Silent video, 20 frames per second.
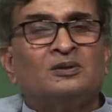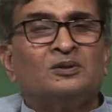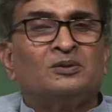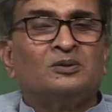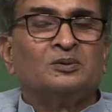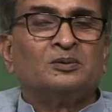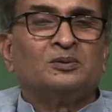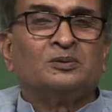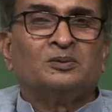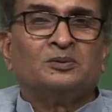
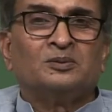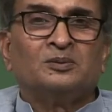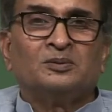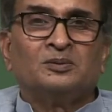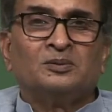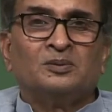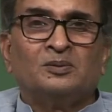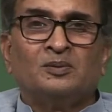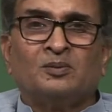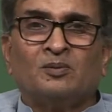to
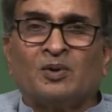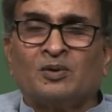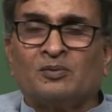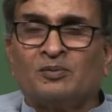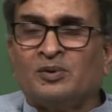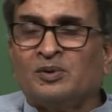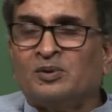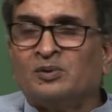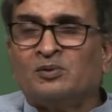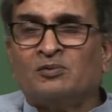what
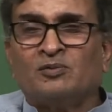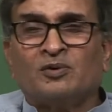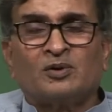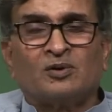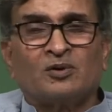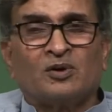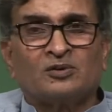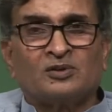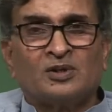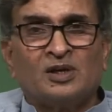we do for
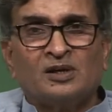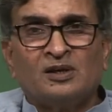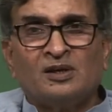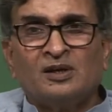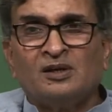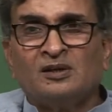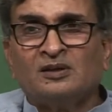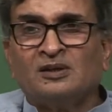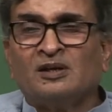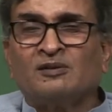cross
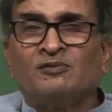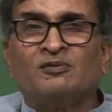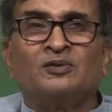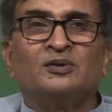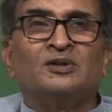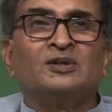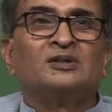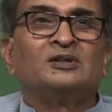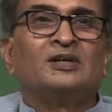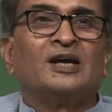linking, therefore,
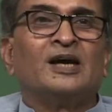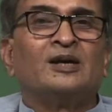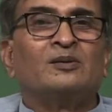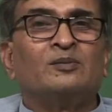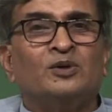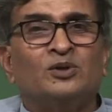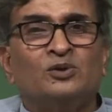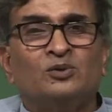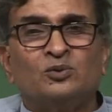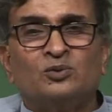these can
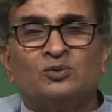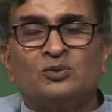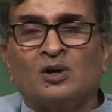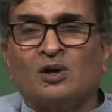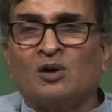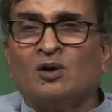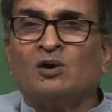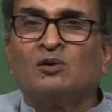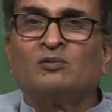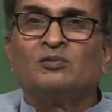be used
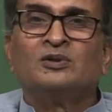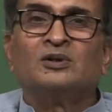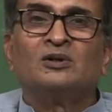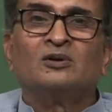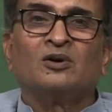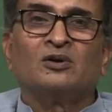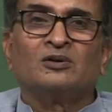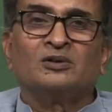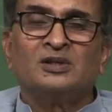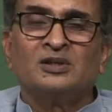along with the
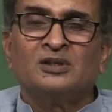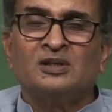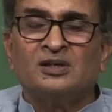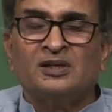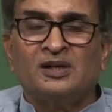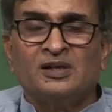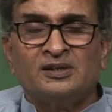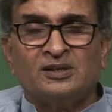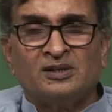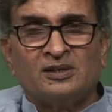cross
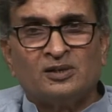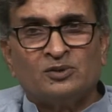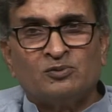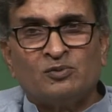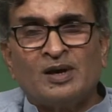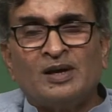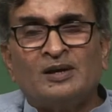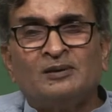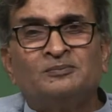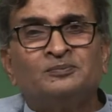linking agent as
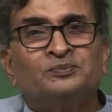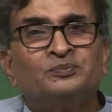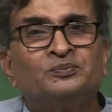well.